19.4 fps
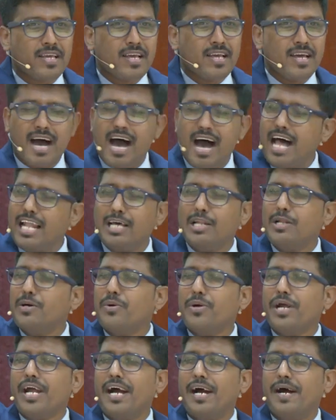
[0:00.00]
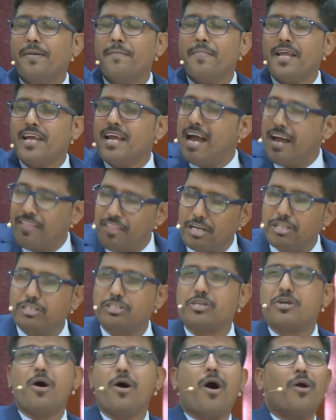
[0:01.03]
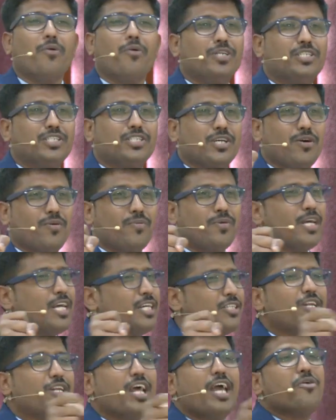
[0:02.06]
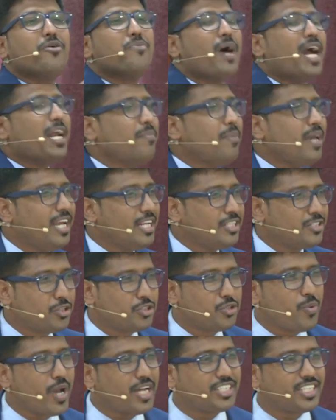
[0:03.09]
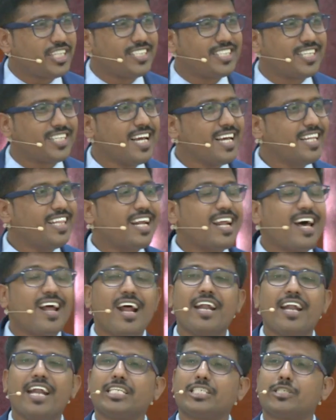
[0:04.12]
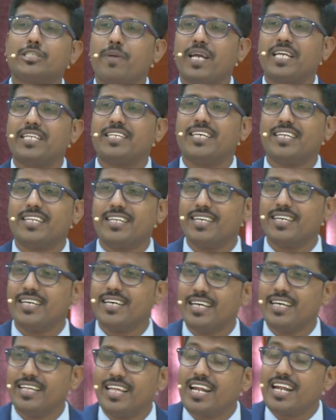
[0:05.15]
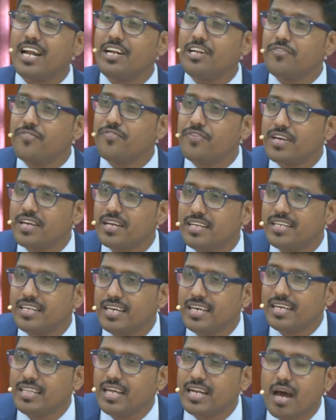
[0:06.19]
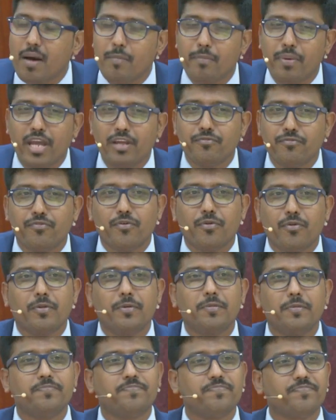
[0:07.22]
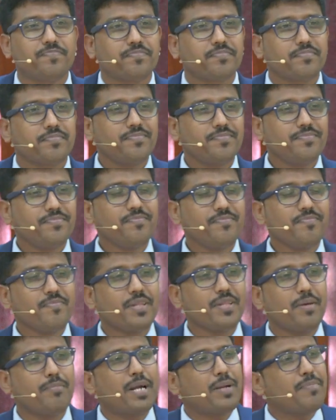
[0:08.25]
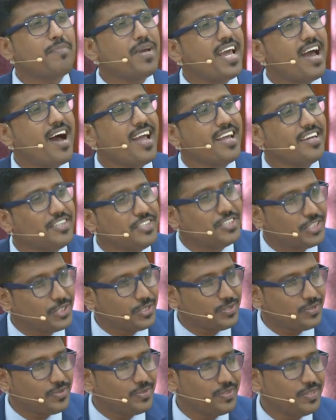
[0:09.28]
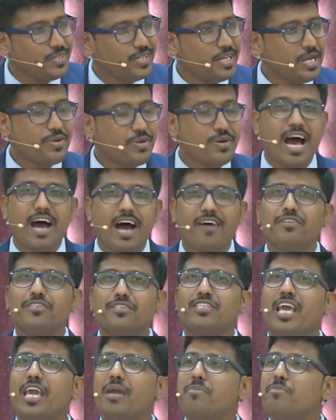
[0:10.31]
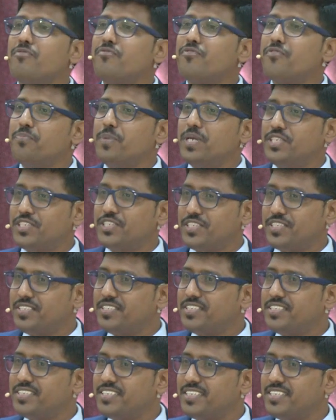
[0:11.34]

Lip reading: Hallelujah. And that is the God we serve. Today you might be in situations that are unexpected, that are difficult, that are painful. But may I urge you, to have the same affirmations